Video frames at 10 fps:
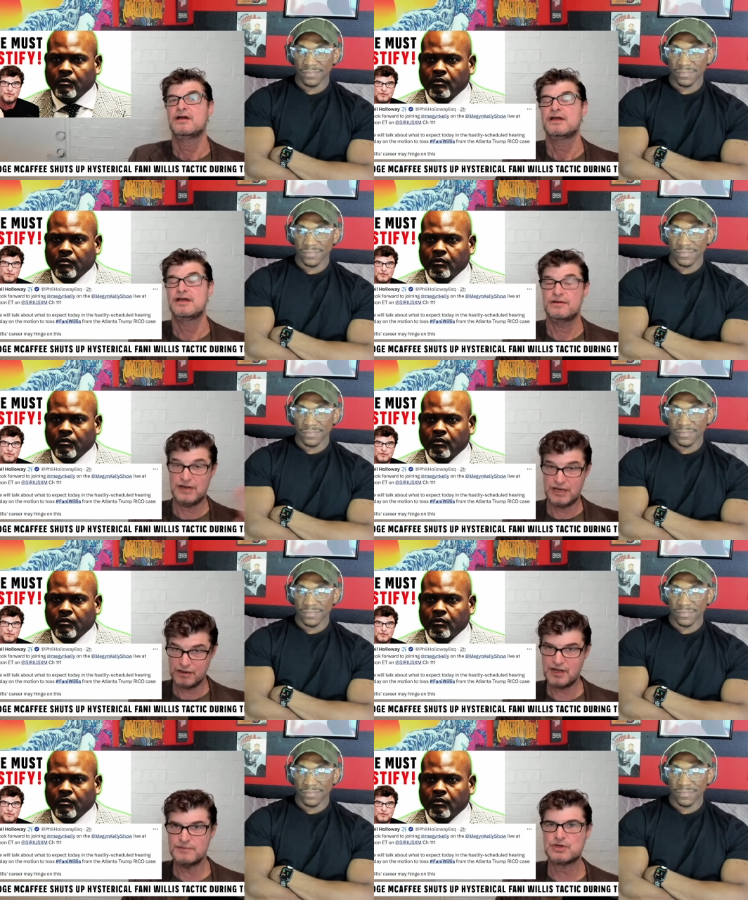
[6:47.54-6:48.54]
Speaker 1: here,
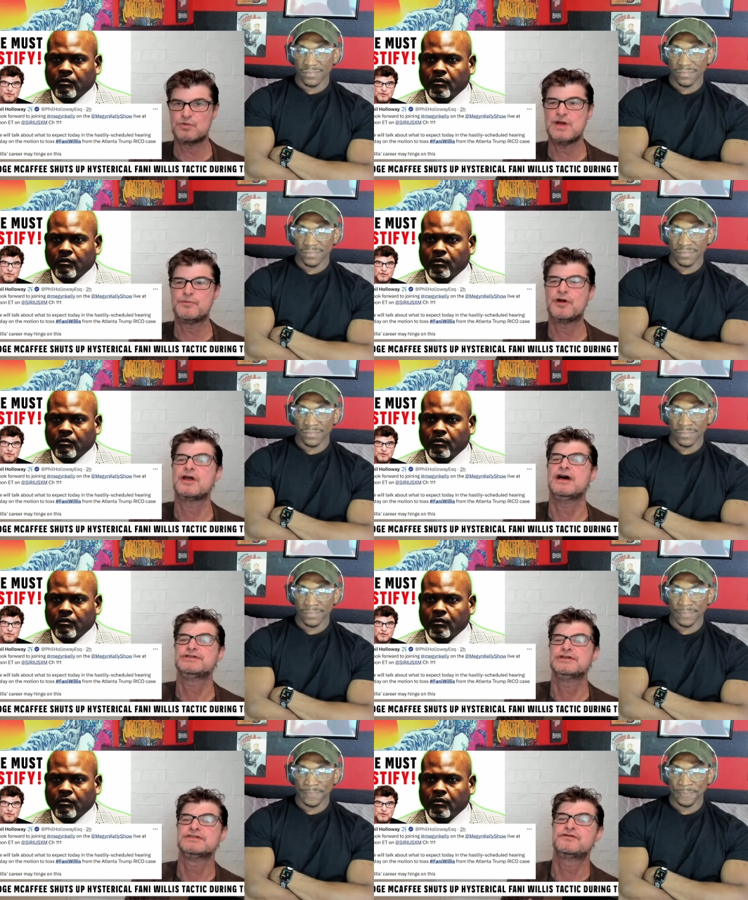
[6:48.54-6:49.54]
here comes the
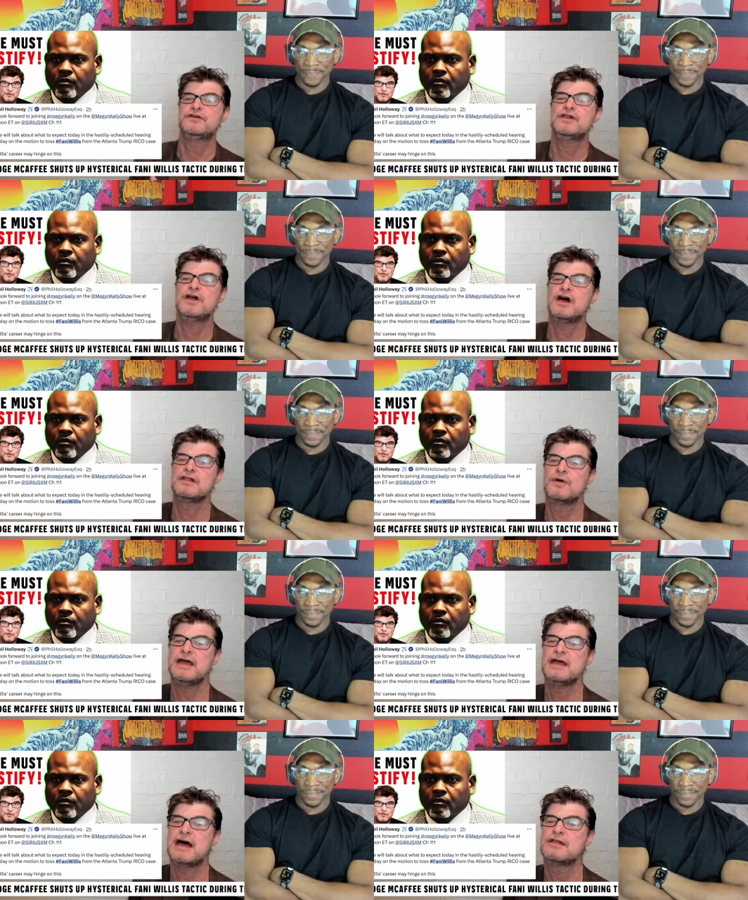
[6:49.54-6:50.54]
repercussions. Phil
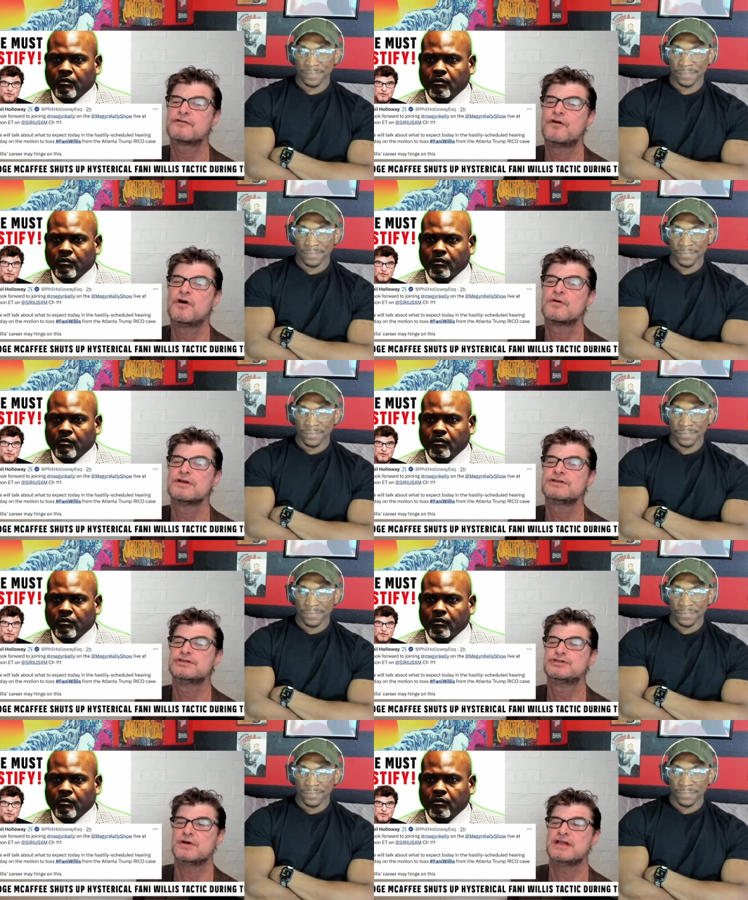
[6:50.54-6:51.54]
Holloway, I look forward
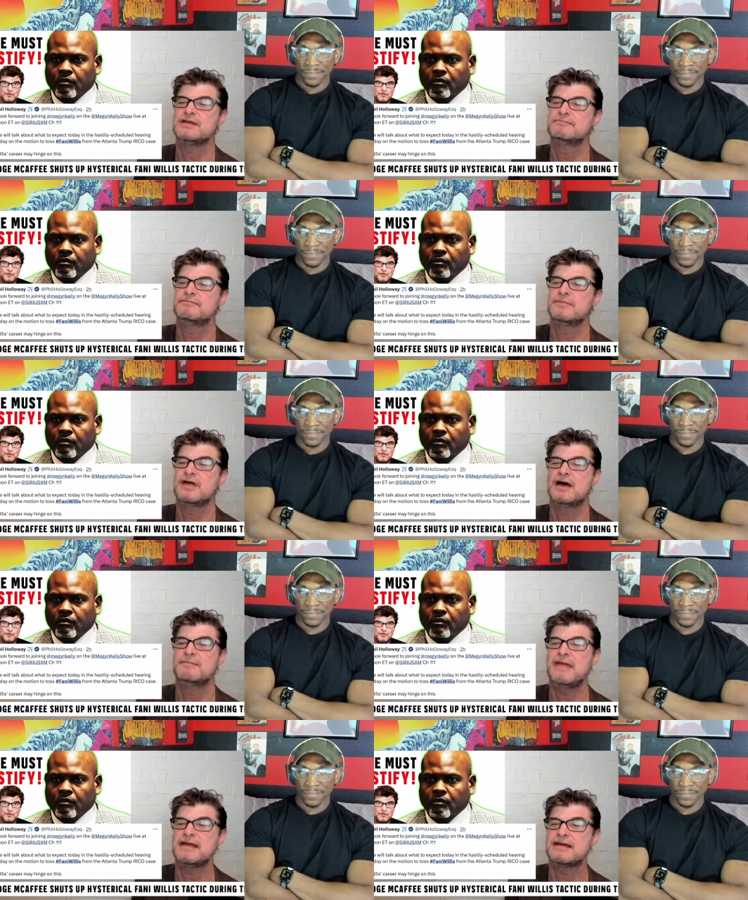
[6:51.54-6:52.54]
to joining uh,
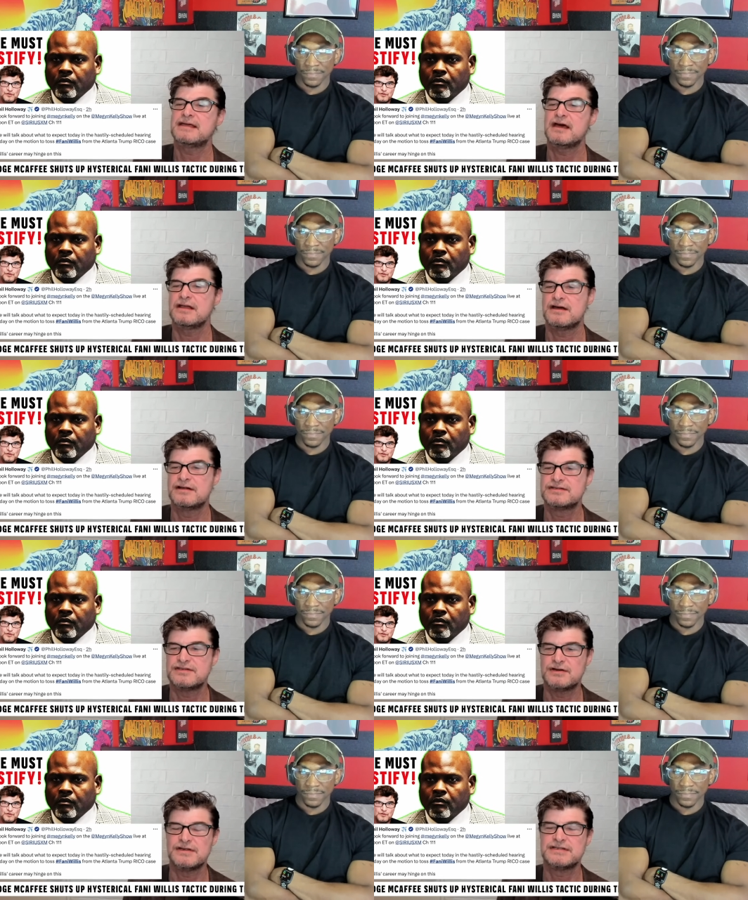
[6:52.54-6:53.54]
Megyn Kelly on
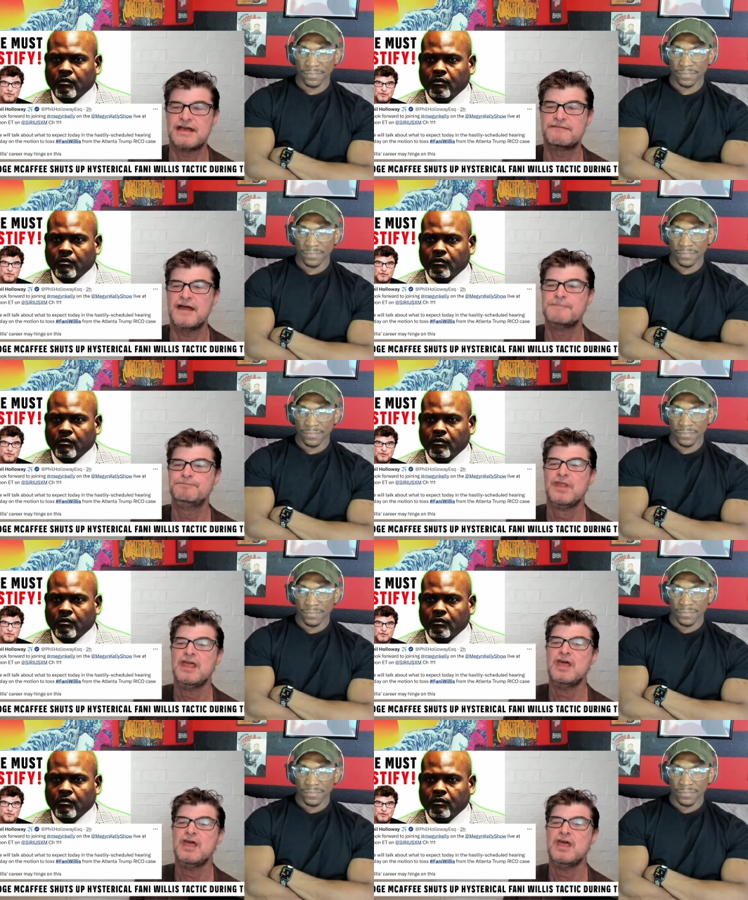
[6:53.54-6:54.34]
Sirius FM.